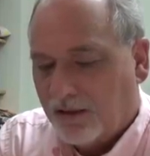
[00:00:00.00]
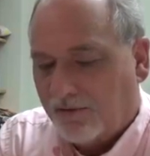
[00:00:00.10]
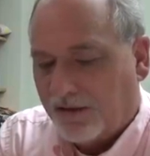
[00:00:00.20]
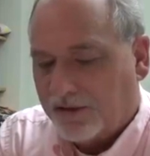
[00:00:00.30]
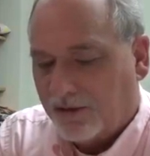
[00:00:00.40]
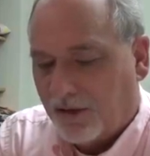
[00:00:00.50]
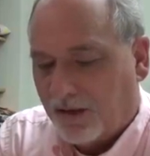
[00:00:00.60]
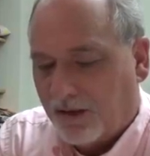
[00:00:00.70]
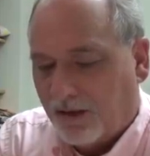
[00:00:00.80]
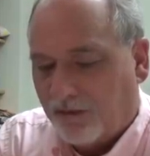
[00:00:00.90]
If x is
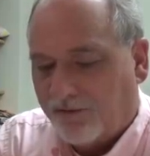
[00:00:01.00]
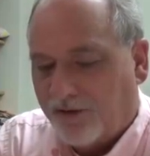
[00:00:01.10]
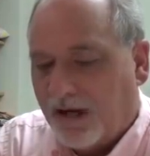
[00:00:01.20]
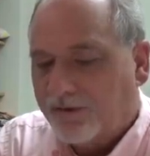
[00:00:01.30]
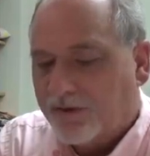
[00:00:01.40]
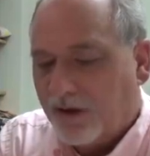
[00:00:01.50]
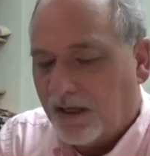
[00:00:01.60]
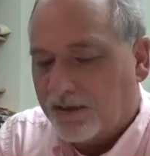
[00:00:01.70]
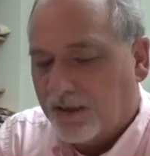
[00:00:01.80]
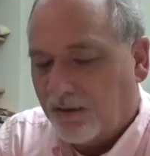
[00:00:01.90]
greater than or equal to 5, it's going
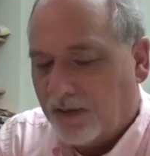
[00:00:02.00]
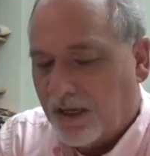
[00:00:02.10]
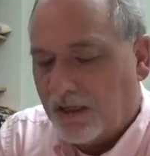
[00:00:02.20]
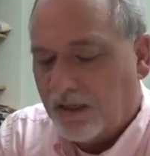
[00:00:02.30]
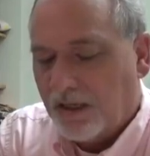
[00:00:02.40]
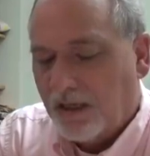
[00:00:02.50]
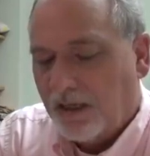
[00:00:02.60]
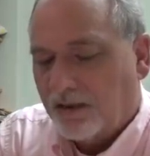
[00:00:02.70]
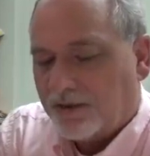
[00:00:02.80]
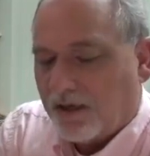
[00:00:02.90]
to execute that.
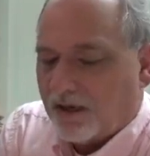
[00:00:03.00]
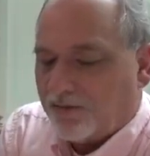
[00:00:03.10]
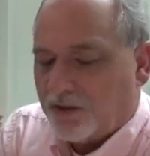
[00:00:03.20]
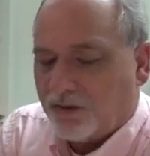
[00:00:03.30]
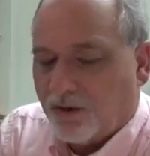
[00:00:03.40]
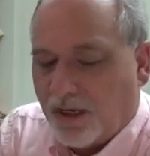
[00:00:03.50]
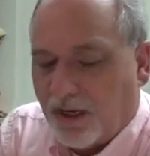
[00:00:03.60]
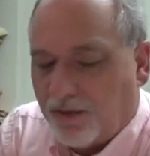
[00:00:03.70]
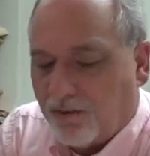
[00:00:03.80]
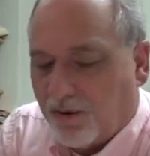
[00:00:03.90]
Here's kind of a
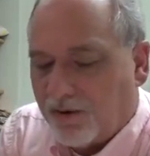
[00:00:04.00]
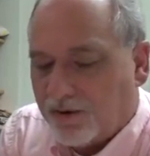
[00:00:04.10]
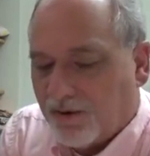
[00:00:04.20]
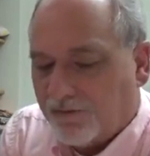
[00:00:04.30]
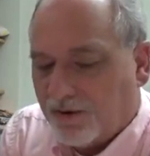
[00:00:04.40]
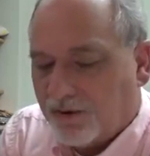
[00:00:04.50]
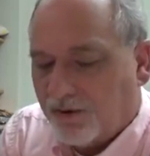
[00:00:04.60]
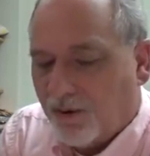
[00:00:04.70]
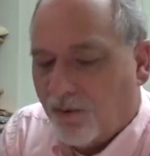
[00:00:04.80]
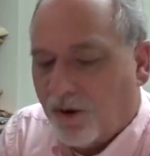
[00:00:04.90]
shorthand where if there's
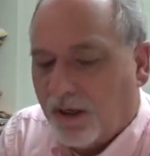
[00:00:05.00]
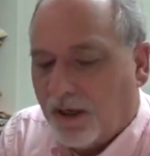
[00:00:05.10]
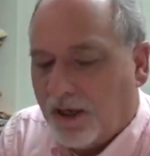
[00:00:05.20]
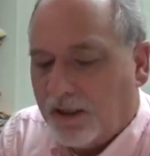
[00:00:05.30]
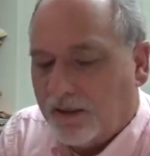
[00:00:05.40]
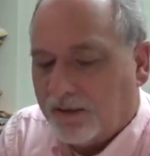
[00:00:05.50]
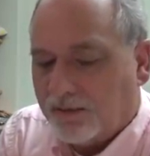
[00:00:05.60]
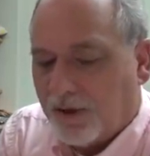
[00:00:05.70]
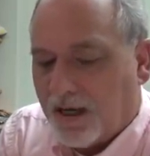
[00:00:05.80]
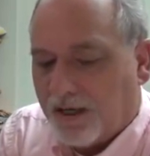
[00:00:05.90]
only one line in
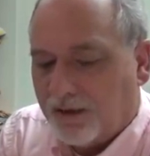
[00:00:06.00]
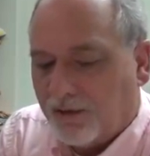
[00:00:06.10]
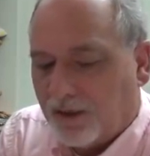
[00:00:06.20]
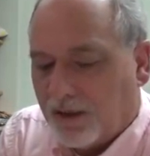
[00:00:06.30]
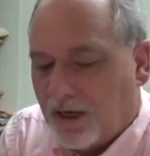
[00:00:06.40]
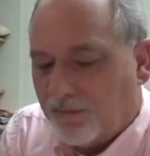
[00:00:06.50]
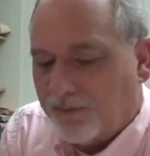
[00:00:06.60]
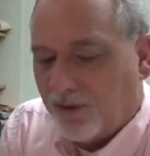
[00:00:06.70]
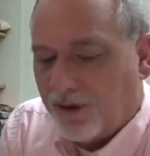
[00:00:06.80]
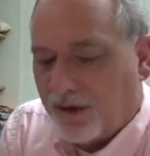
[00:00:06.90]
this block, you can kind of
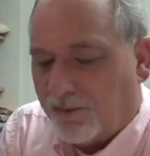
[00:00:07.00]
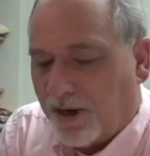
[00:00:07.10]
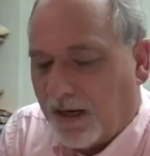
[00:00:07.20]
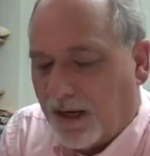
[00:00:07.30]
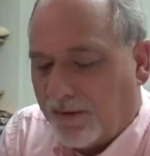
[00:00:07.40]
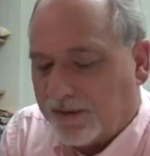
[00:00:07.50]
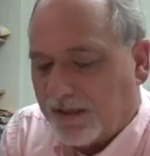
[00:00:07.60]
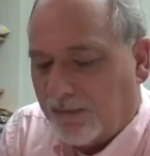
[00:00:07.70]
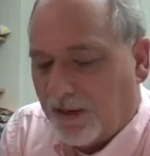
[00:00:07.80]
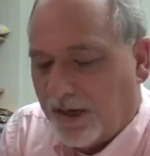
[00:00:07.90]
pull it up right on the
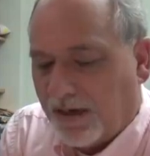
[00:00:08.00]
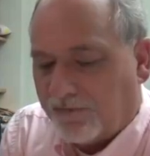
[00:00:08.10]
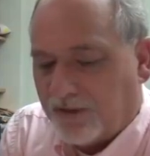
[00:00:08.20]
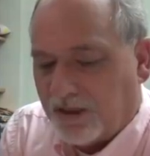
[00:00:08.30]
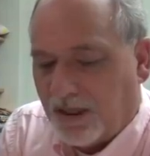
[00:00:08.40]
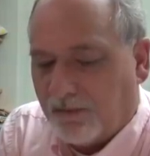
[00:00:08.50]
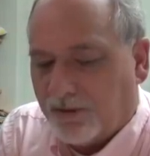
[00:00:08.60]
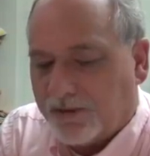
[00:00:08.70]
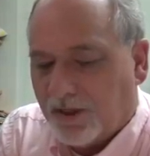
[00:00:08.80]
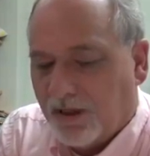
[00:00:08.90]
same line after the
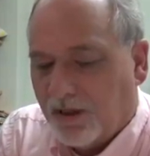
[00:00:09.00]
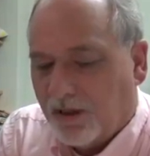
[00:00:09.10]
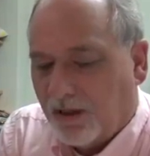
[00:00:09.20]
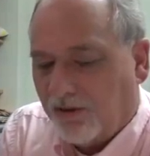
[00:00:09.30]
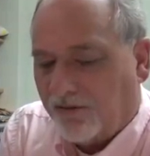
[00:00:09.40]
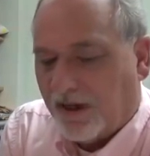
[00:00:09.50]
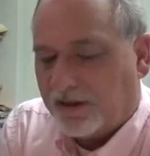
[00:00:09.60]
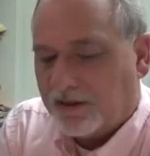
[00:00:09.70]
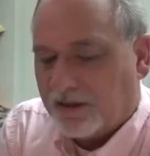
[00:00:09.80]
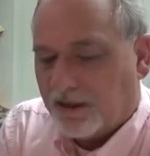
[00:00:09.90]
equals. If
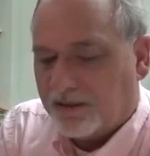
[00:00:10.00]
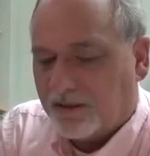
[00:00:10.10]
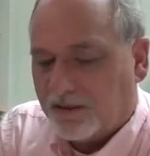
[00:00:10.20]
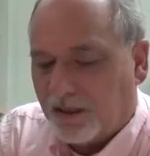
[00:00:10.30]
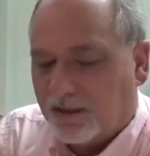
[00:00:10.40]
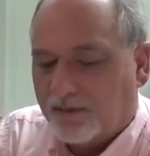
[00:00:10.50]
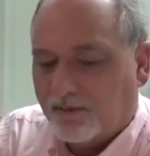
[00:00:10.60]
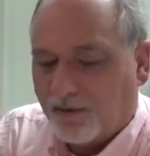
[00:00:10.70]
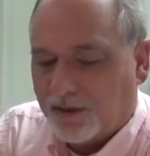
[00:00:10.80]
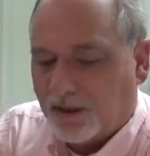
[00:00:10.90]
x is less than 6,
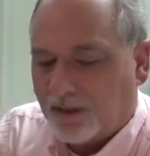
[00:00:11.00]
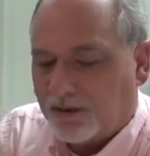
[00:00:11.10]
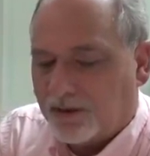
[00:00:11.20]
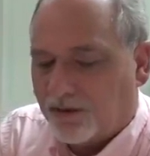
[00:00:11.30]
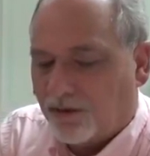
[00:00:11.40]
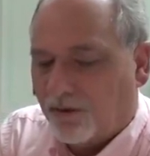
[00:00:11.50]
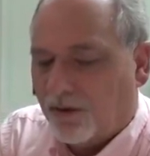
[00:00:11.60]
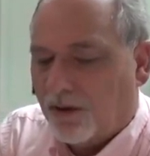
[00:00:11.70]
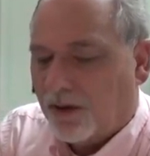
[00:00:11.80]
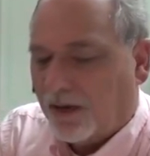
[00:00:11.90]
which it is,
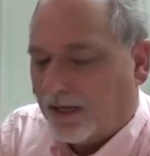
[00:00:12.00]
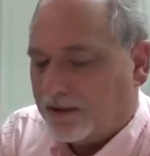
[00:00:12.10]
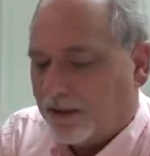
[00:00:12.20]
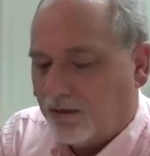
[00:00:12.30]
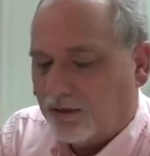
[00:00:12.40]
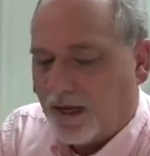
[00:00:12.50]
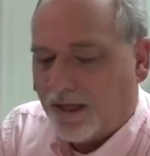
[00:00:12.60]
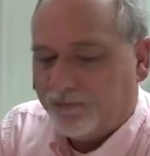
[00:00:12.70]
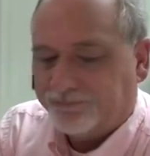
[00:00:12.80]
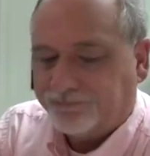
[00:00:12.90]
true, execute
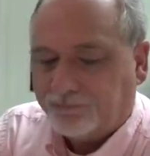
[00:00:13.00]
that.